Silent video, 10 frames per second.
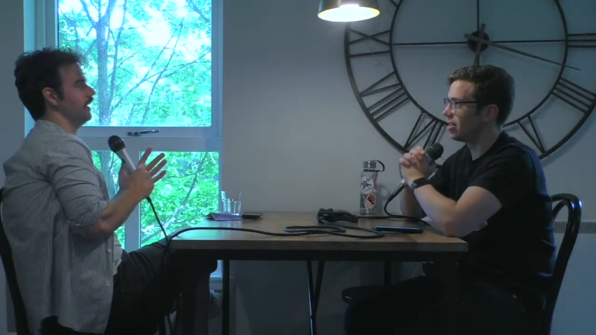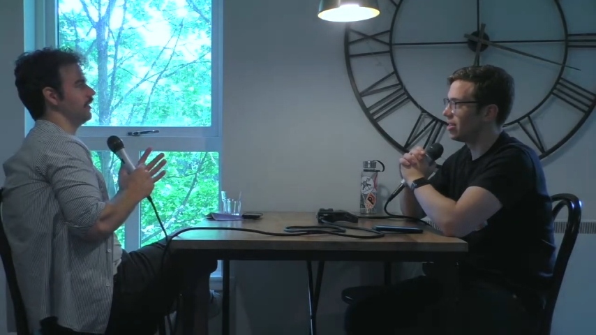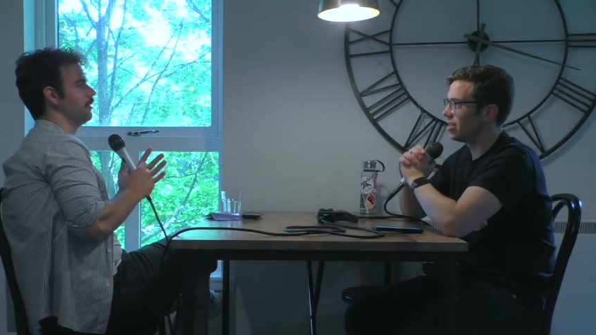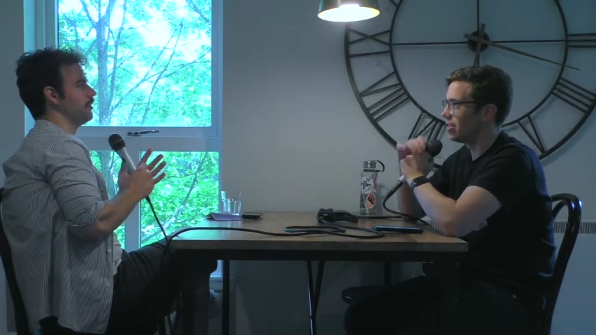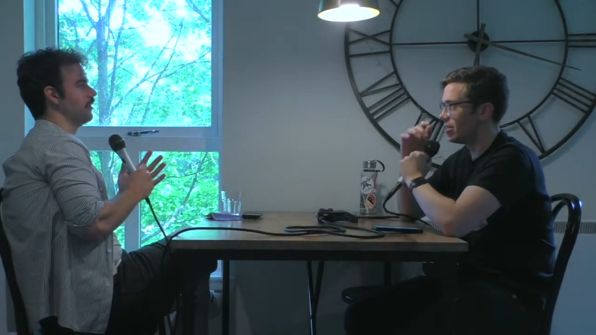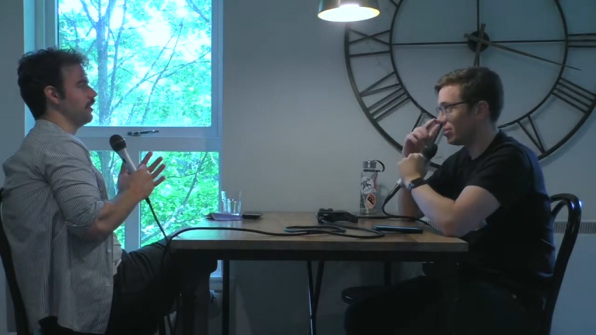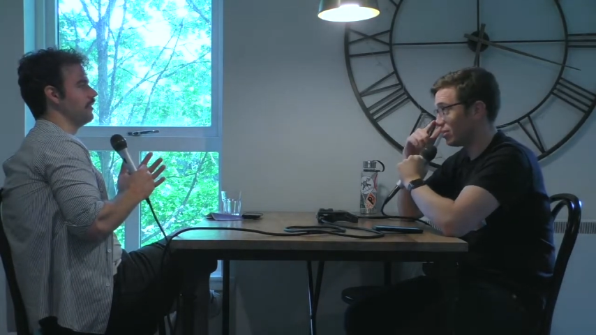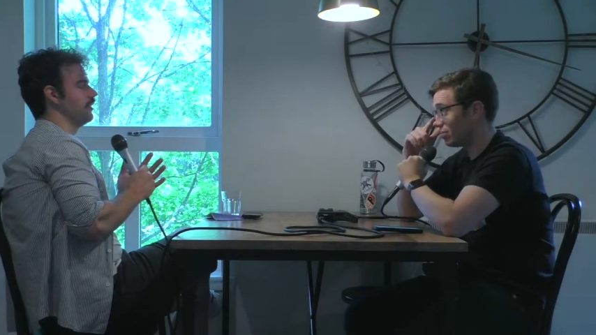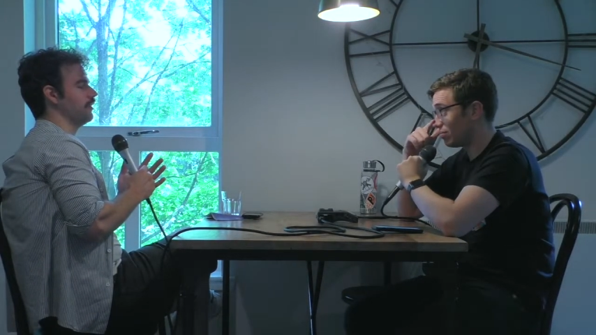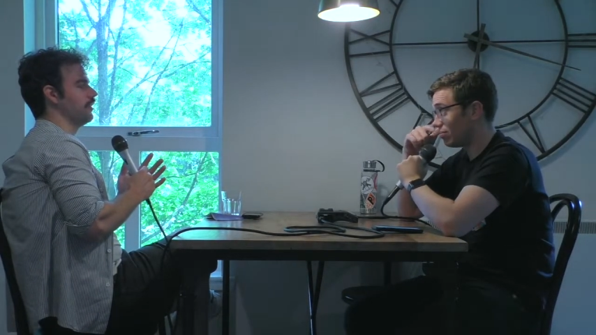Speaker 1: It's something.
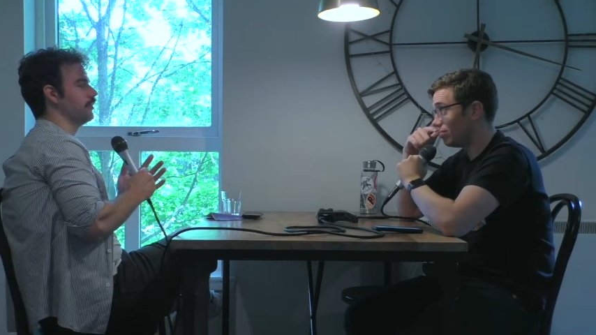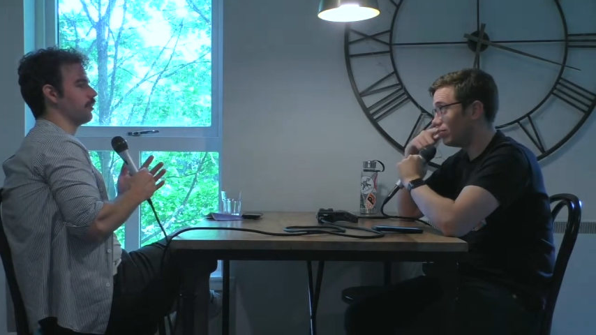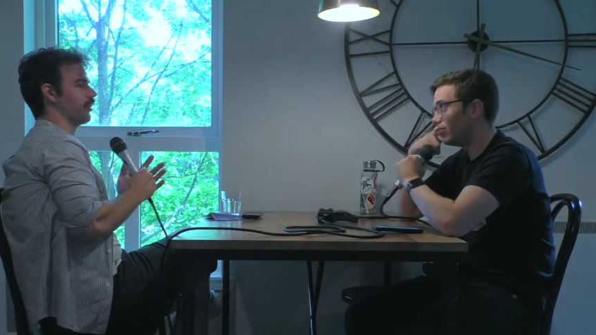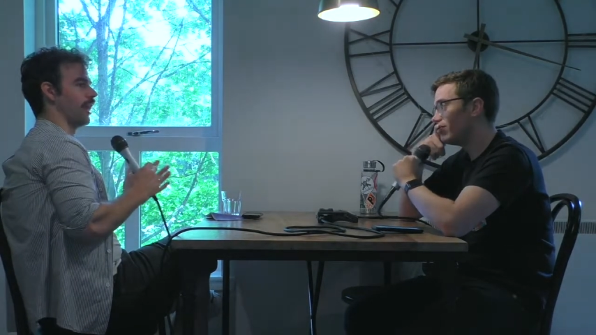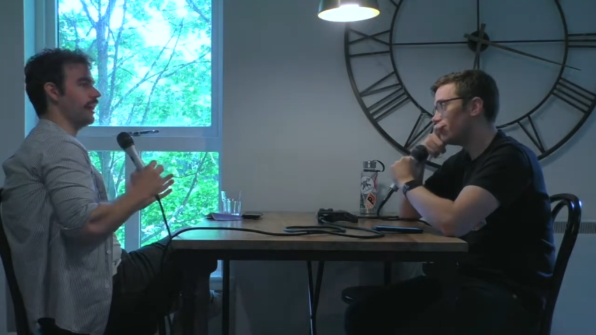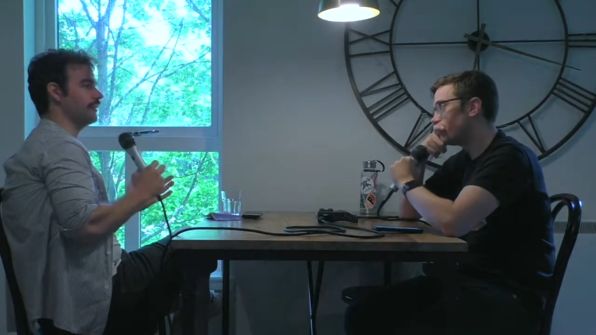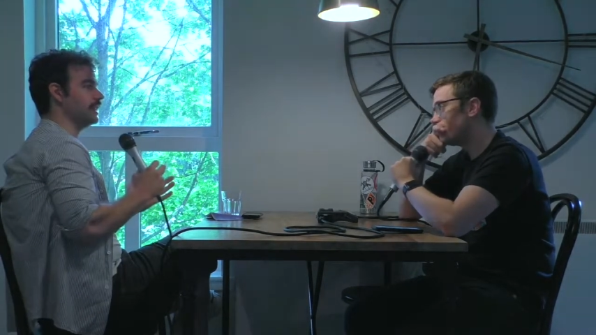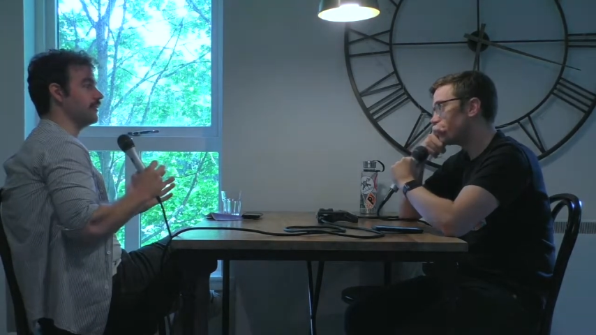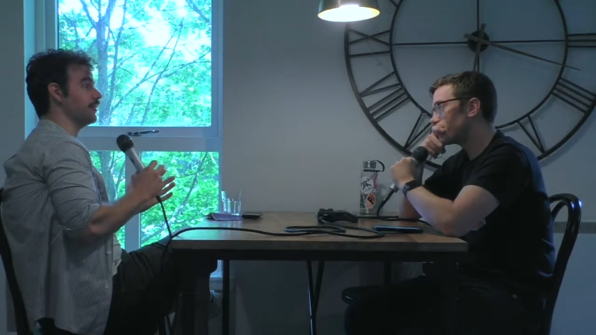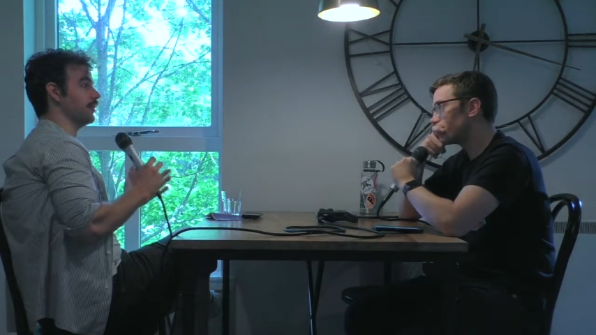It just feels more
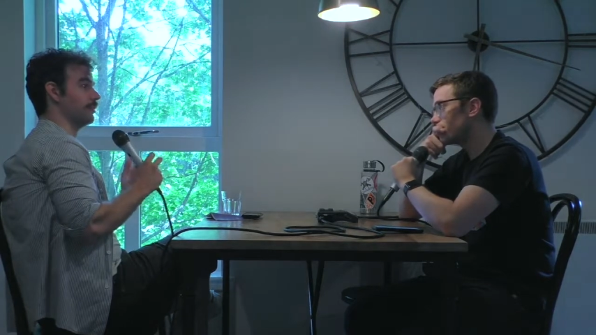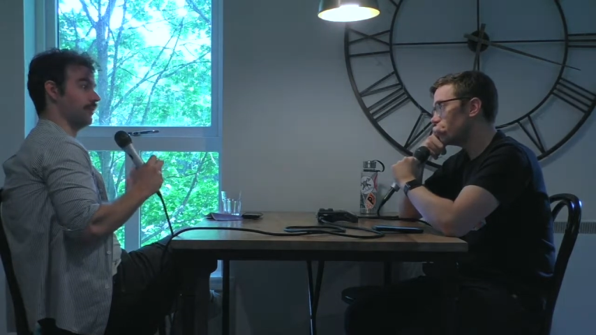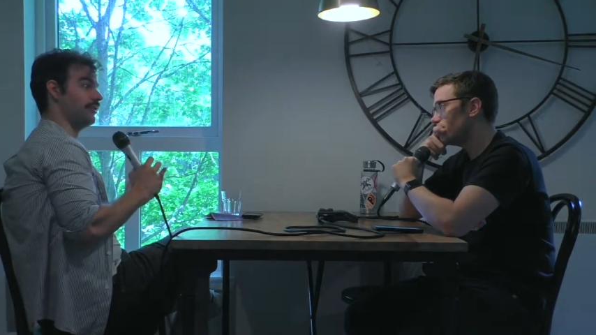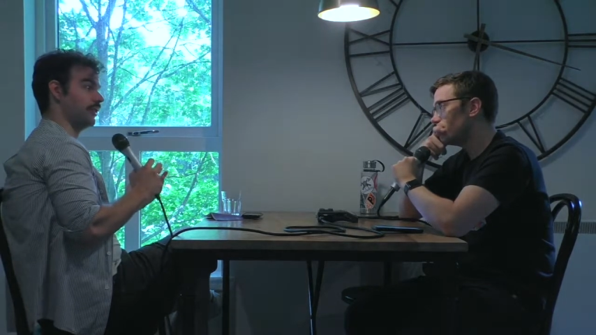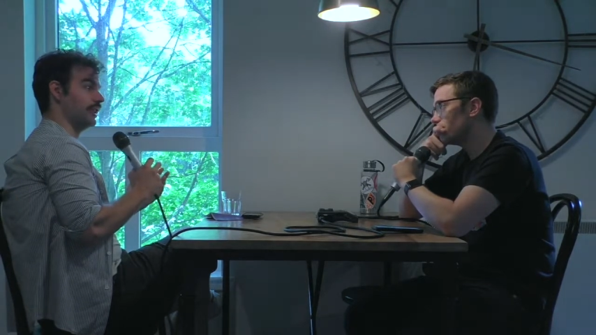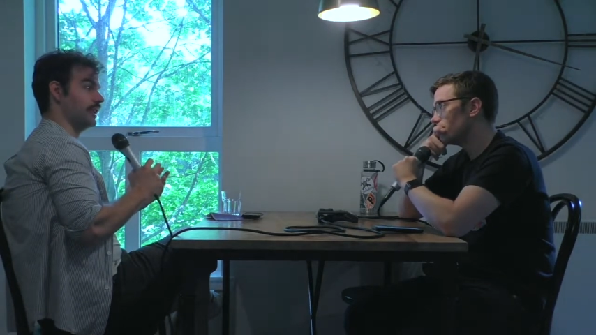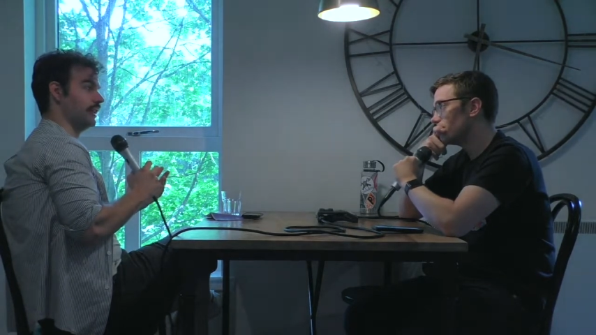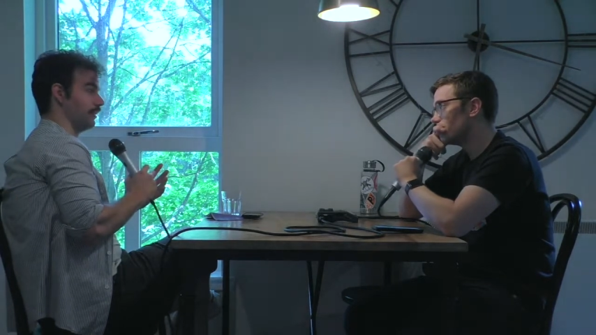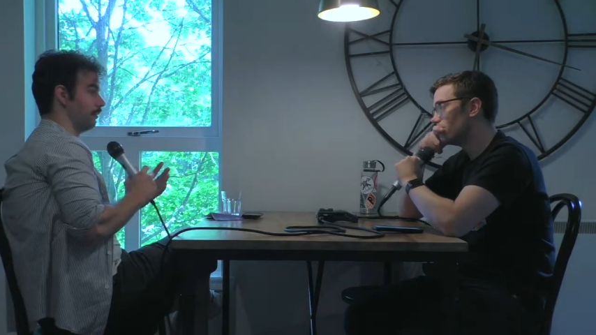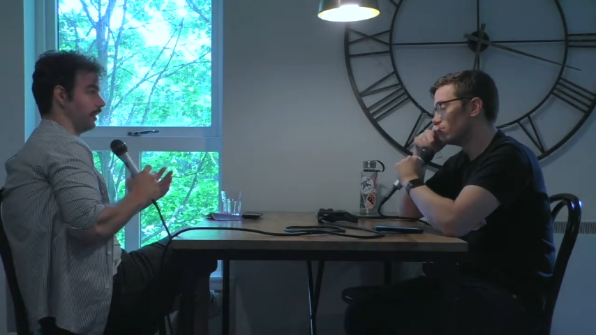grounded, even though it's
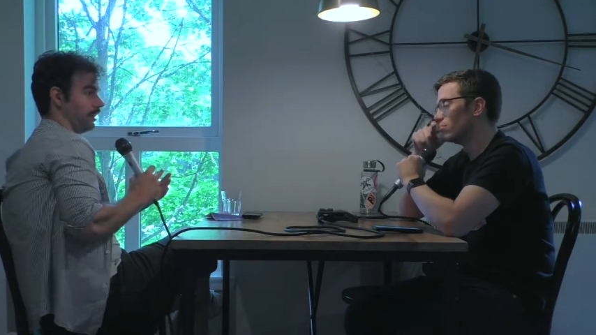silly, mm-hmm.